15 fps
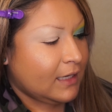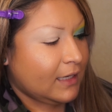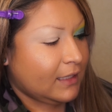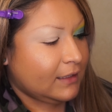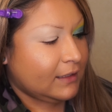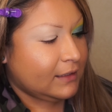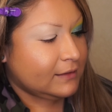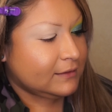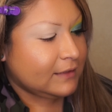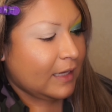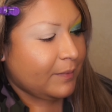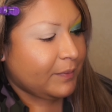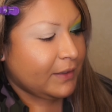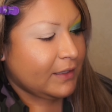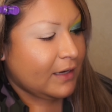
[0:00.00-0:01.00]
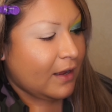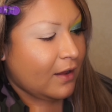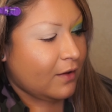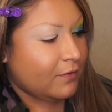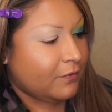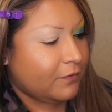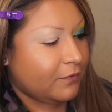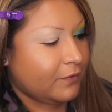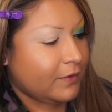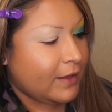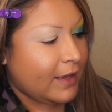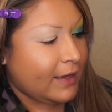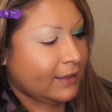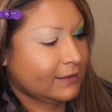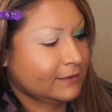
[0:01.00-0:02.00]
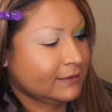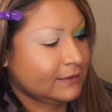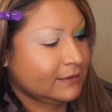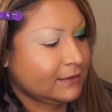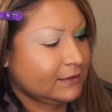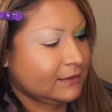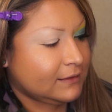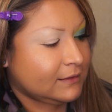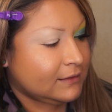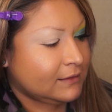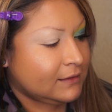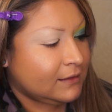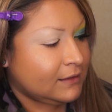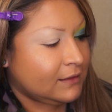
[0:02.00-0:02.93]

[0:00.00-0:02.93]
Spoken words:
and then tapping off the excess.